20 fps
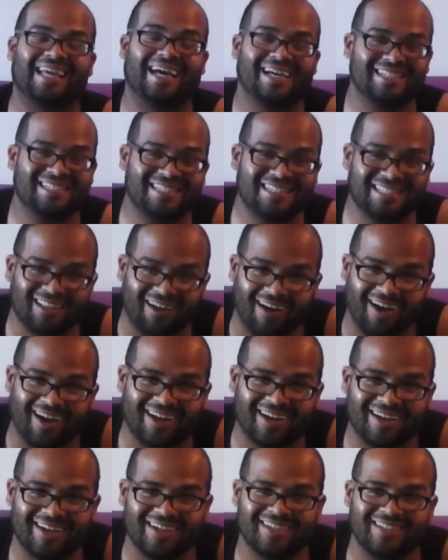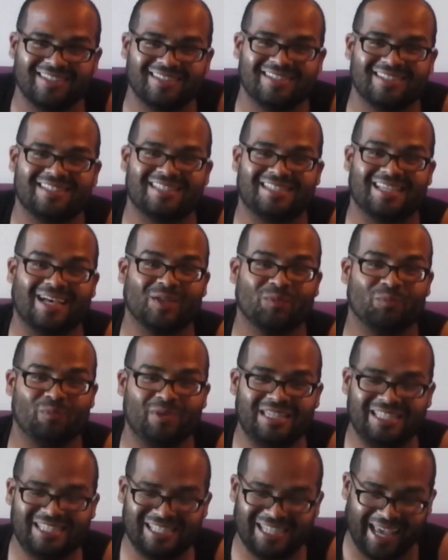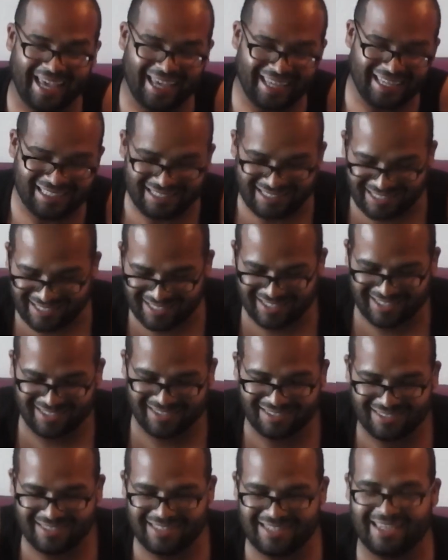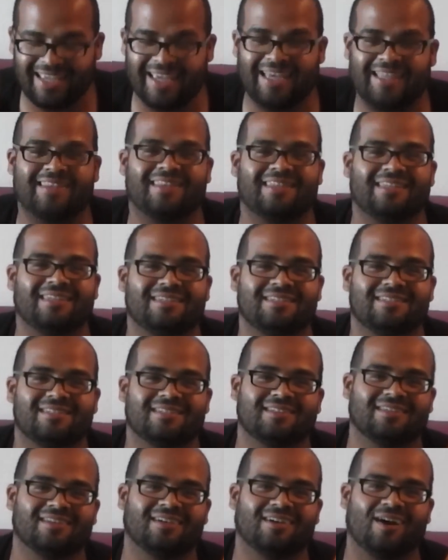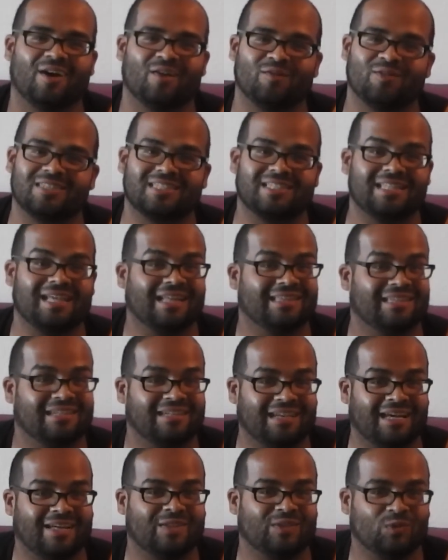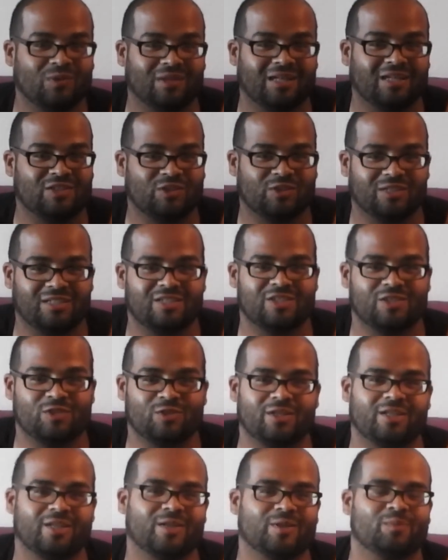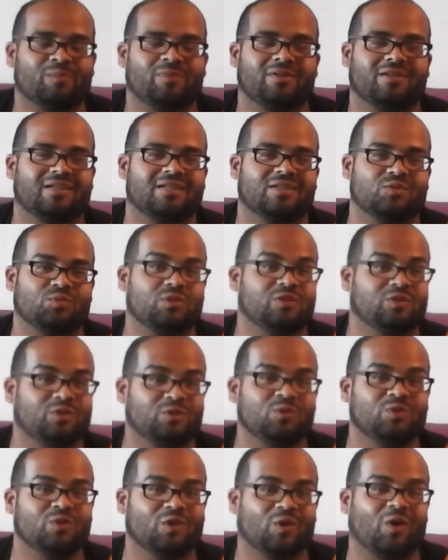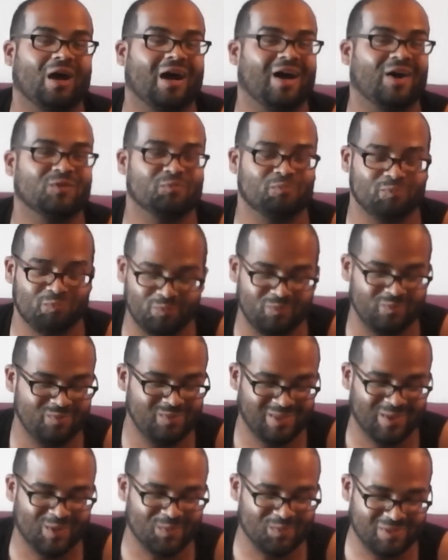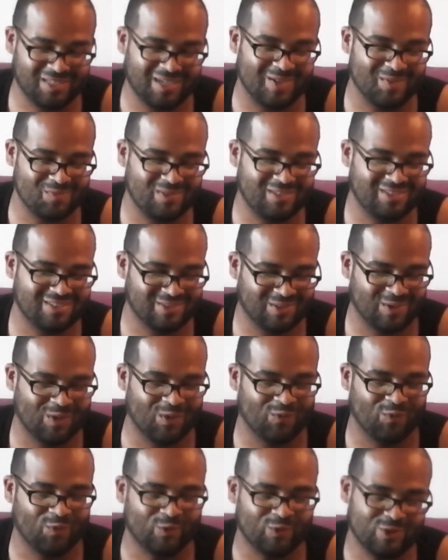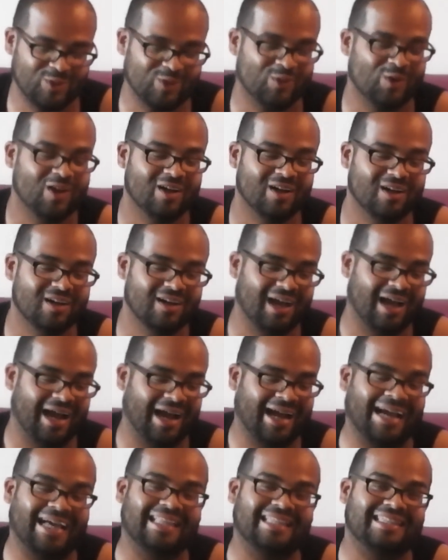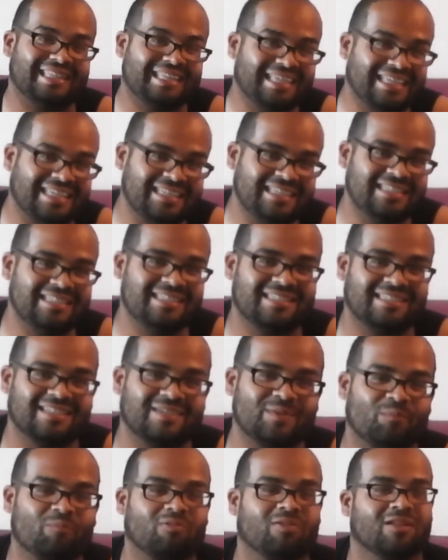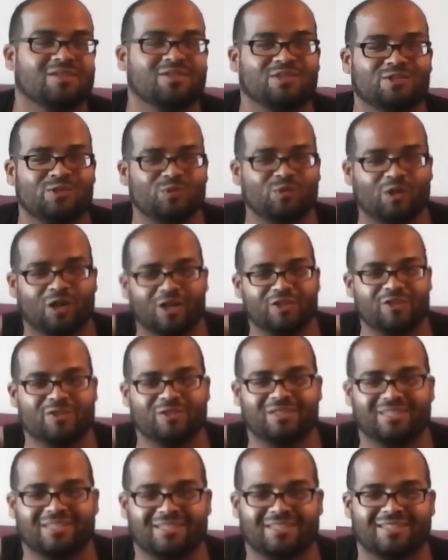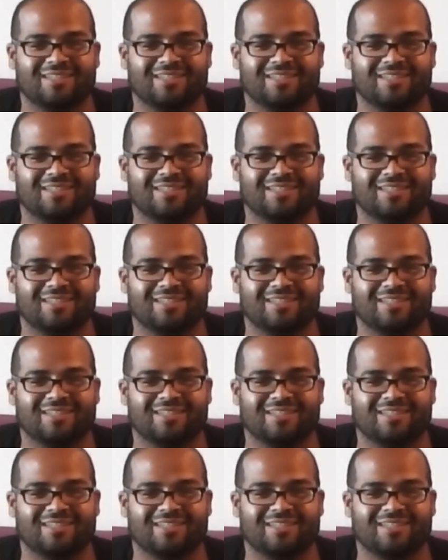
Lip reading: dead stock South Beach 8s to get these. Obviously, I did not do that trade straight up because we do know how, you know, South Beaches go for. So I got these plus 200